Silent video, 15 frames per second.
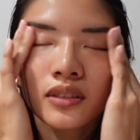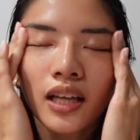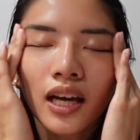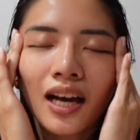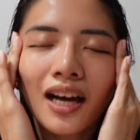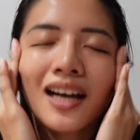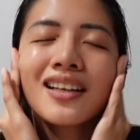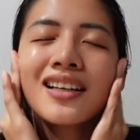
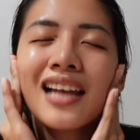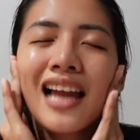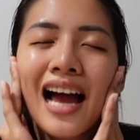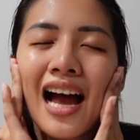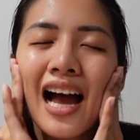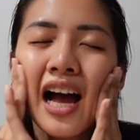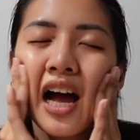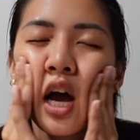
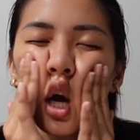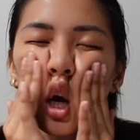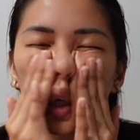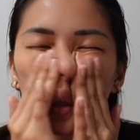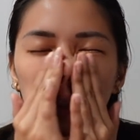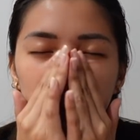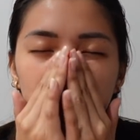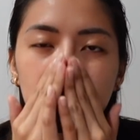
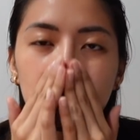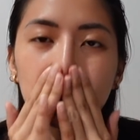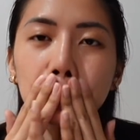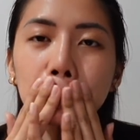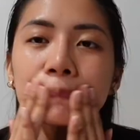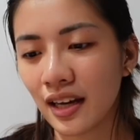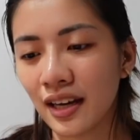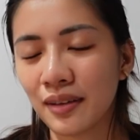Nakaka-relax.
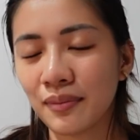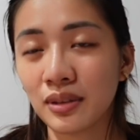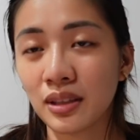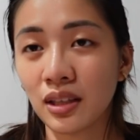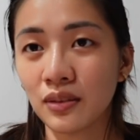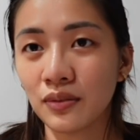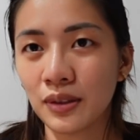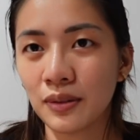I am
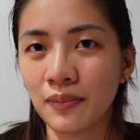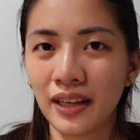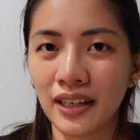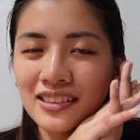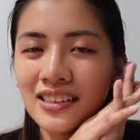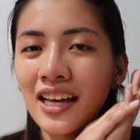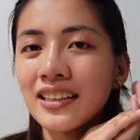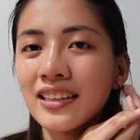done with my
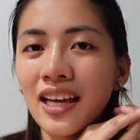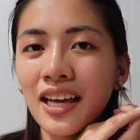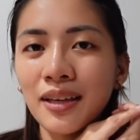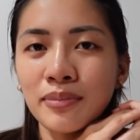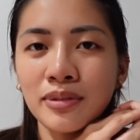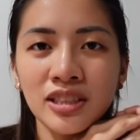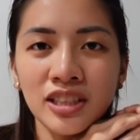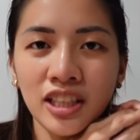
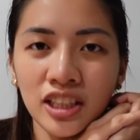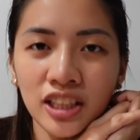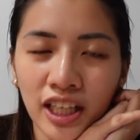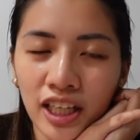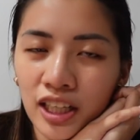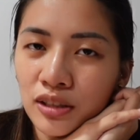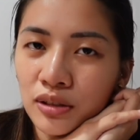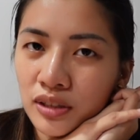nighttime
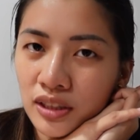skincare